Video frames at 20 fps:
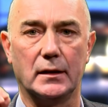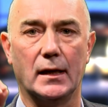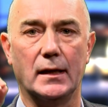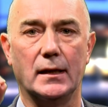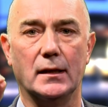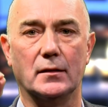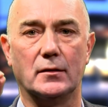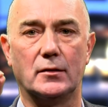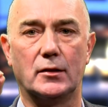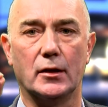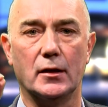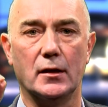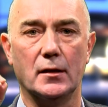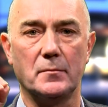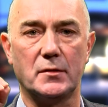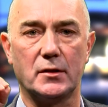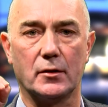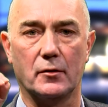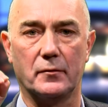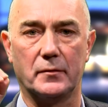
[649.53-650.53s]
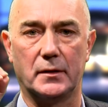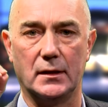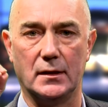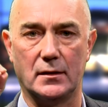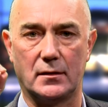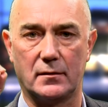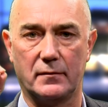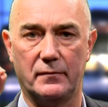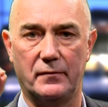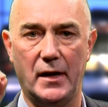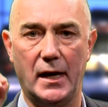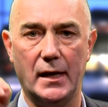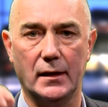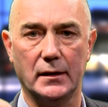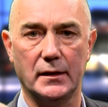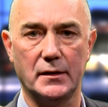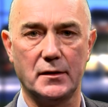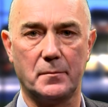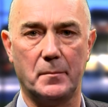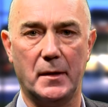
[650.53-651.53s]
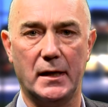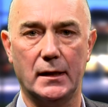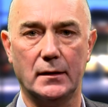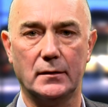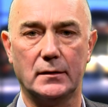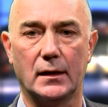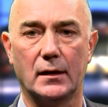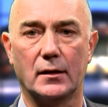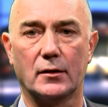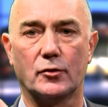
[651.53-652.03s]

in terms of its valence band,